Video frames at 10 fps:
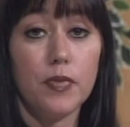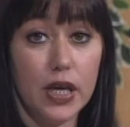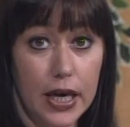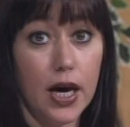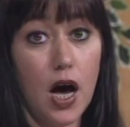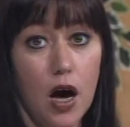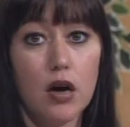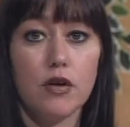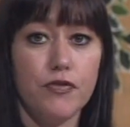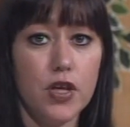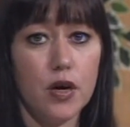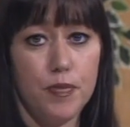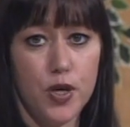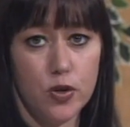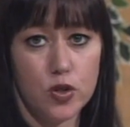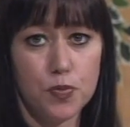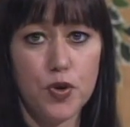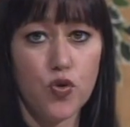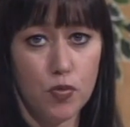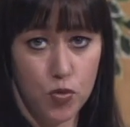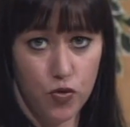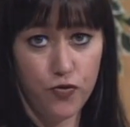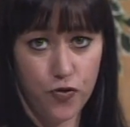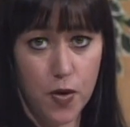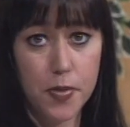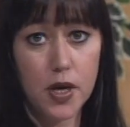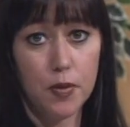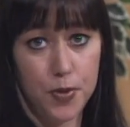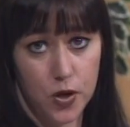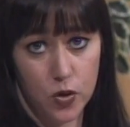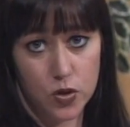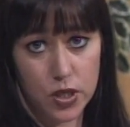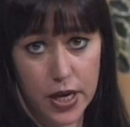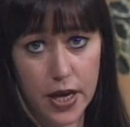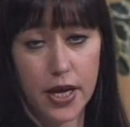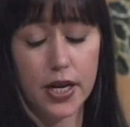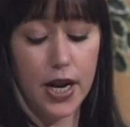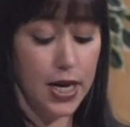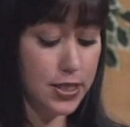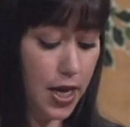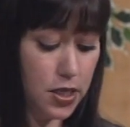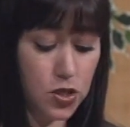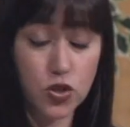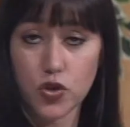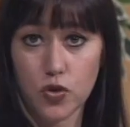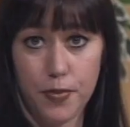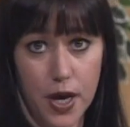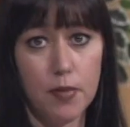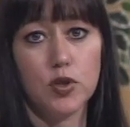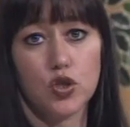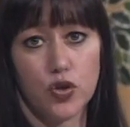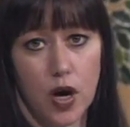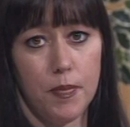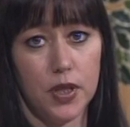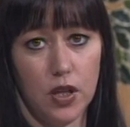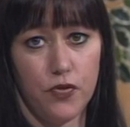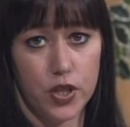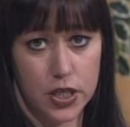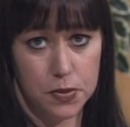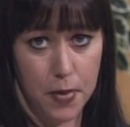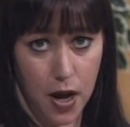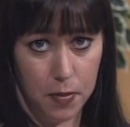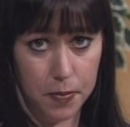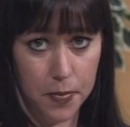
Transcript: get out of the abuse, be removed from the abuse, and has asked to be able to come and live with his mom.